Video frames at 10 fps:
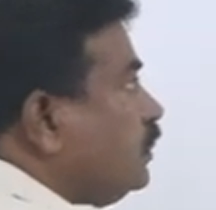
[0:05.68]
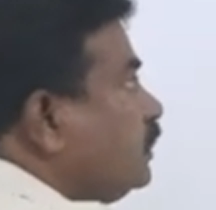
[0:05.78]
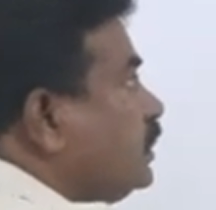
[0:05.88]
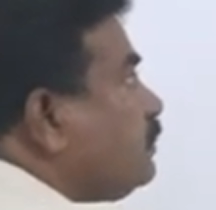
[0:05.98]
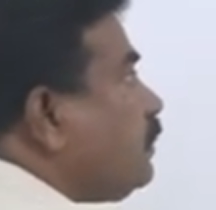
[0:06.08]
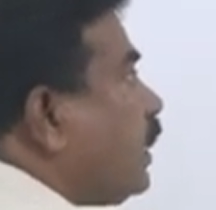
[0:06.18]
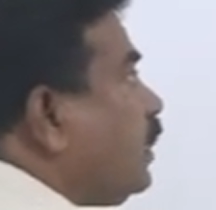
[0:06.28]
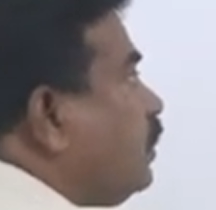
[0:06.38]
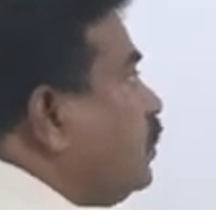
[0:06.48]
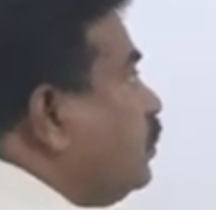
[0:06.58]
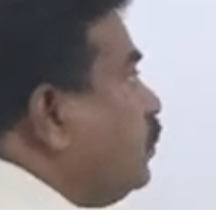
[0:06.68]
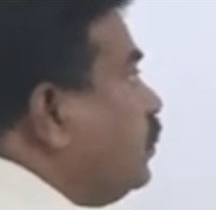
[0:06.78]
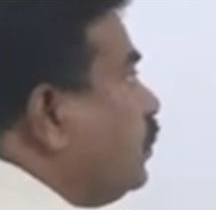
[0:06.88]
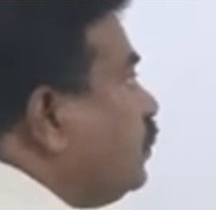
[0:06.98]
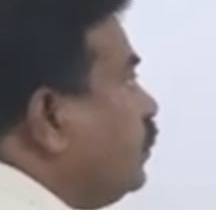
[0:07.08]
In this part,
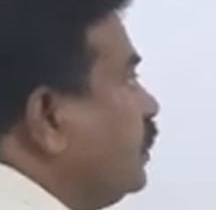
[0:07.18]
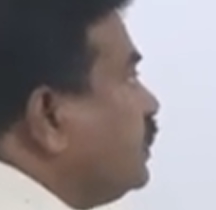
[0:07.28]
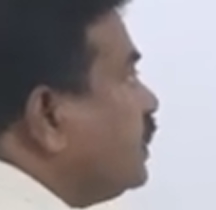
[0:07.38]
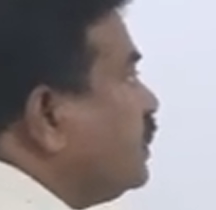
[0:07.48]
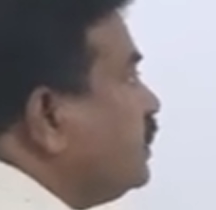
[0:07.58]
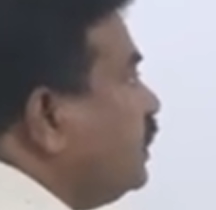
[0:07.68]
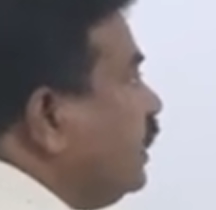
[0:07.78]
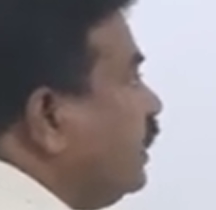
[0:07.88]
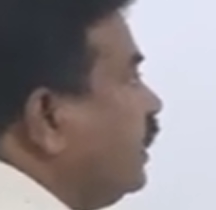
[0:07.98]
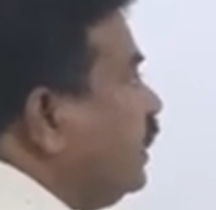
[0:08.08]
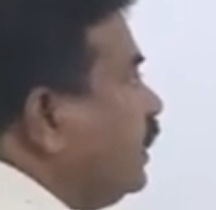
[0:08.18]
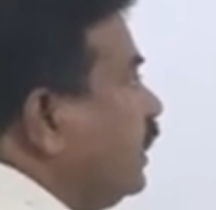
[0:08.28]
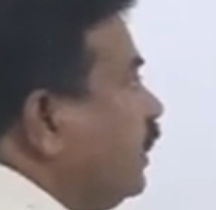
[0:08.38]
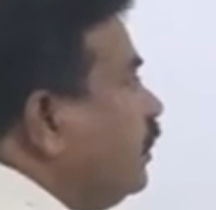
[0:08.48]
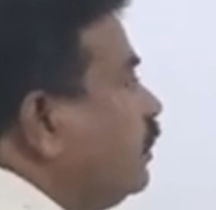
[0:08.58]
we have to discuss in
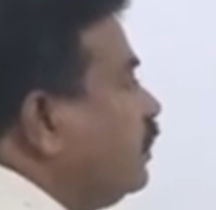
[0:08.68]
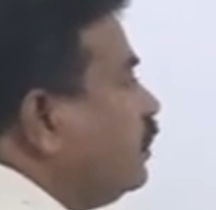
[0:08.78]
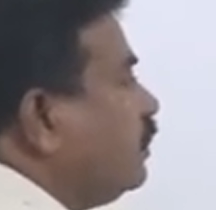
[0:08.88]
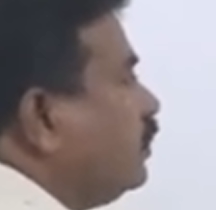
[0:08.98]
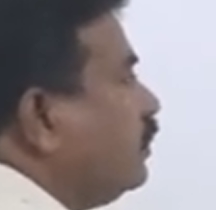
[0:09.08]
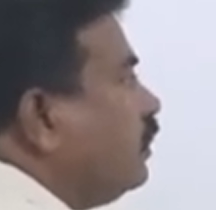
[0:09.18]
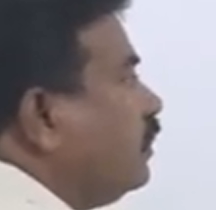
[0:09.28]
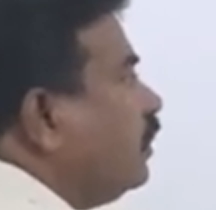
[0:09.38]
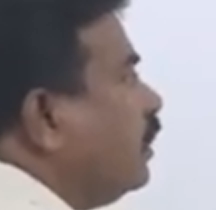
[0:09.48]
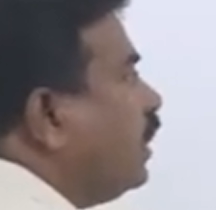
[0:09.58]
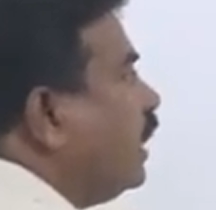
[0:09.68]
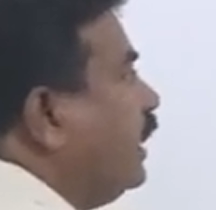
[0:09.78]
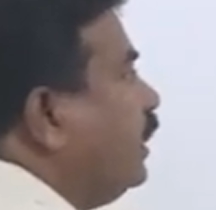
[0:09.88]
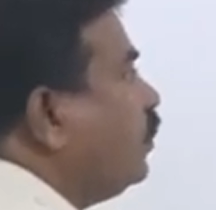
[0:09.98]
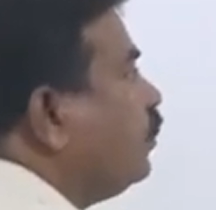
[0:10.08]
detail
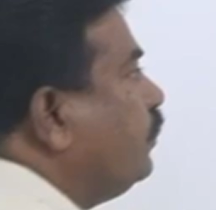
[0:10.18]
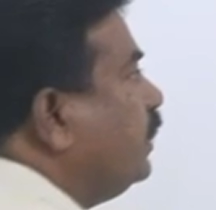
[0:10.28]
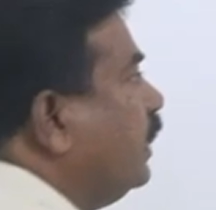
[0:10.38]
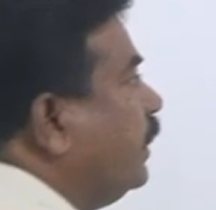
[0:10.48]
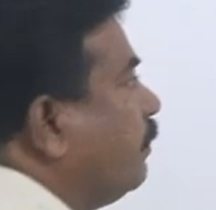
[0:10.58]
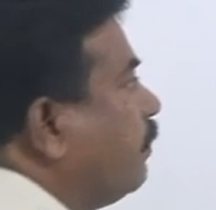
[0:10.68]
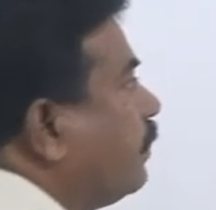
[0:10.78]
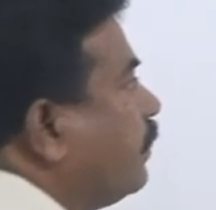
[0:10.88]
hydrophily.